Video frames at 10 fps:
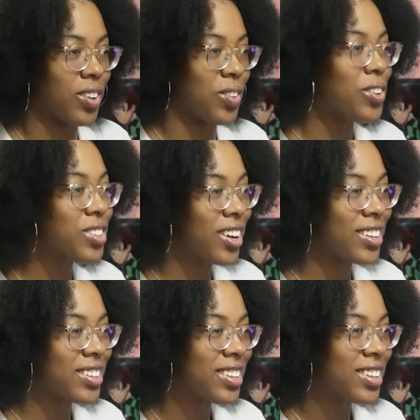on, hold
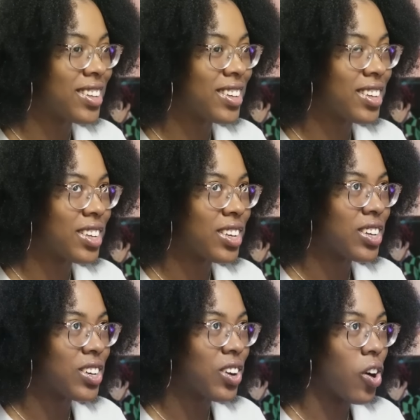on.
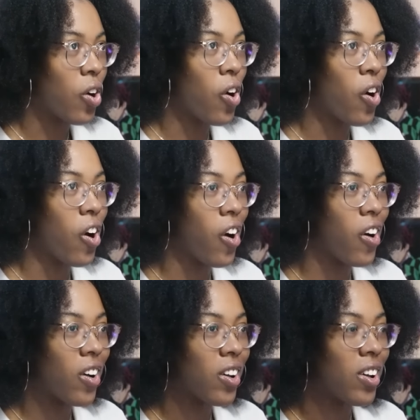
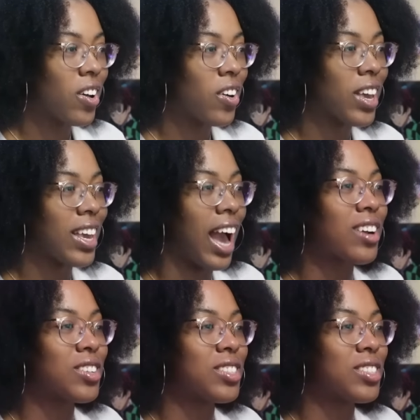Oh! Okay, I